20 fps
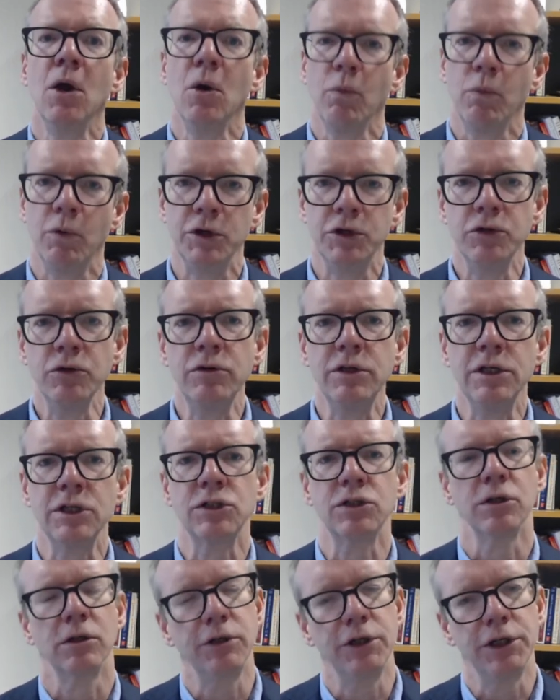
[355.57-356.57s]
We do this
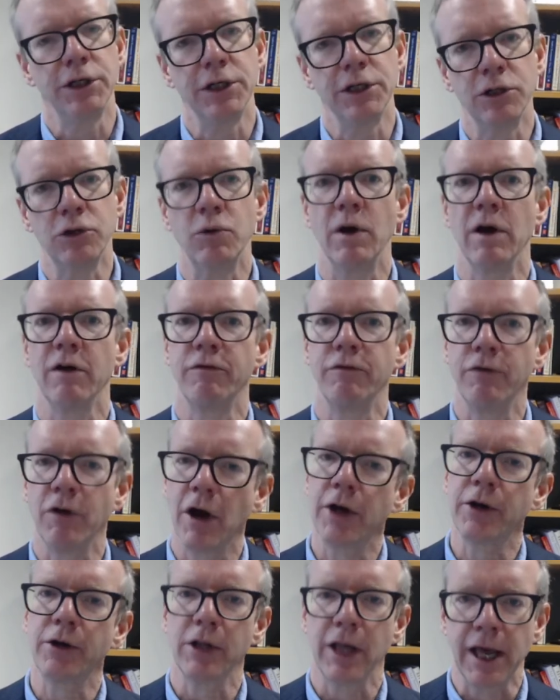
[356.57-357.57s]
to lead into our
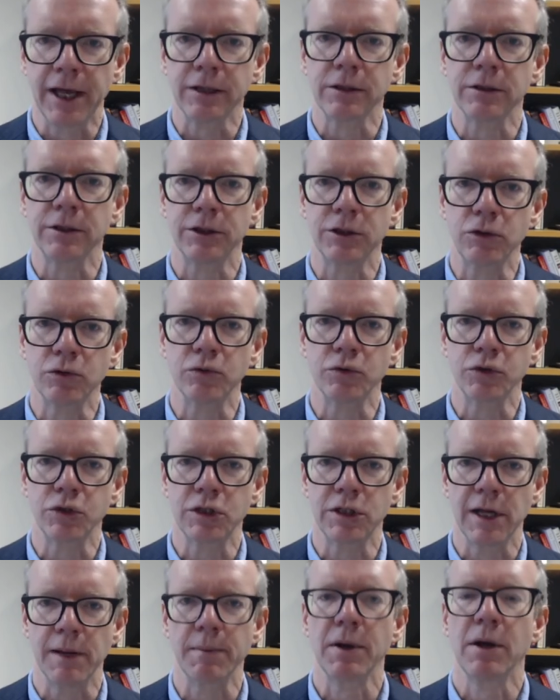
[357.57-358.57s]
final analytical
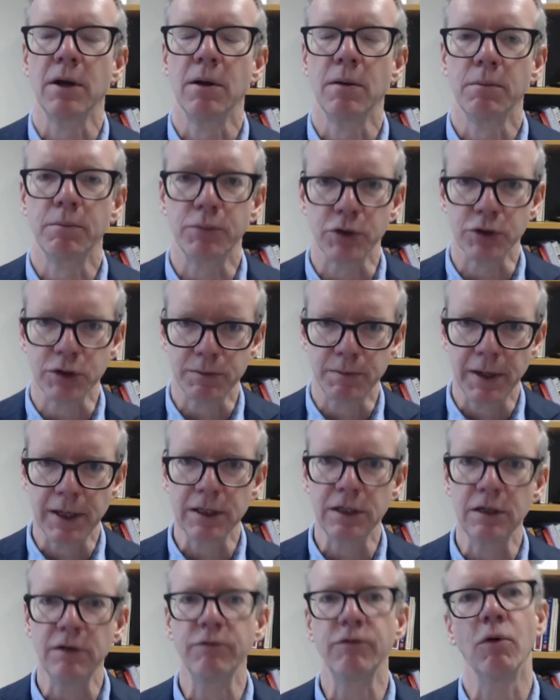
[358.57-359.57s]
step,
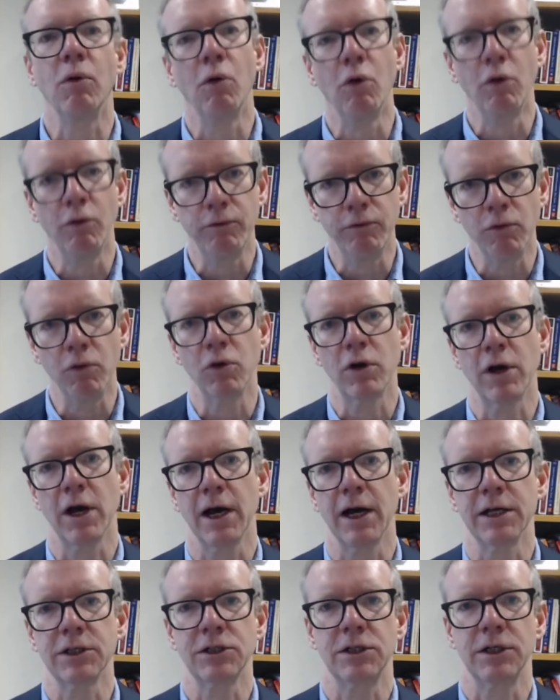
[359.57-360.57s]
prospective or
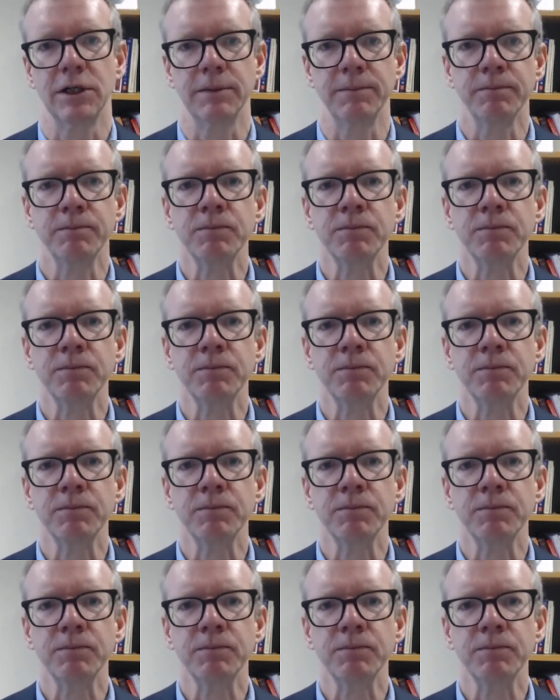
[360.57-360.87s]
forecasting.